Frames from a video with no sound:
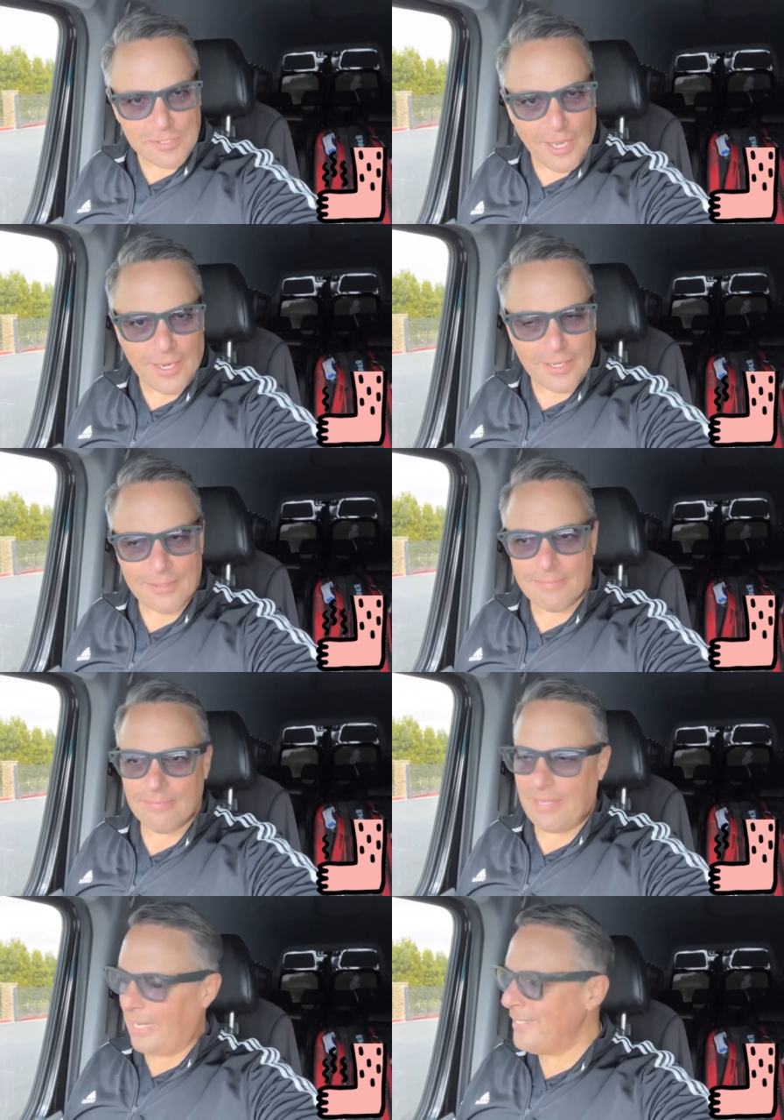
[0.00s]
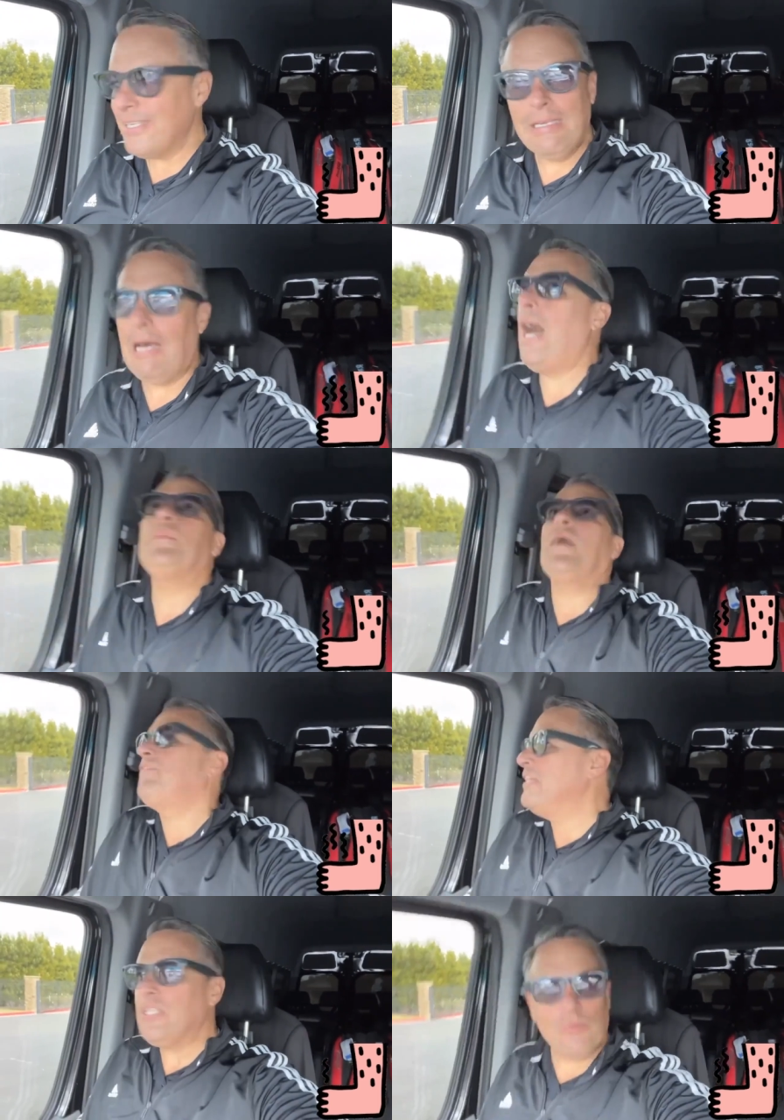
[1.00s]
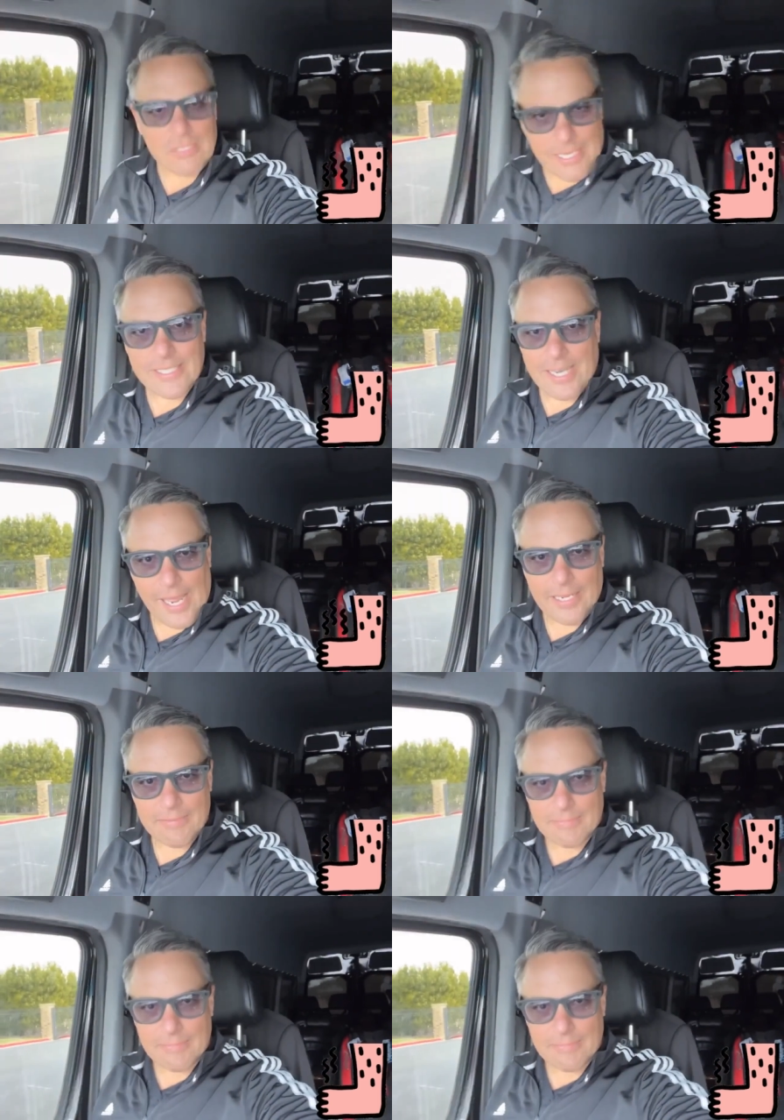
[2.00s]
stink. Thank God my feet don't stink today.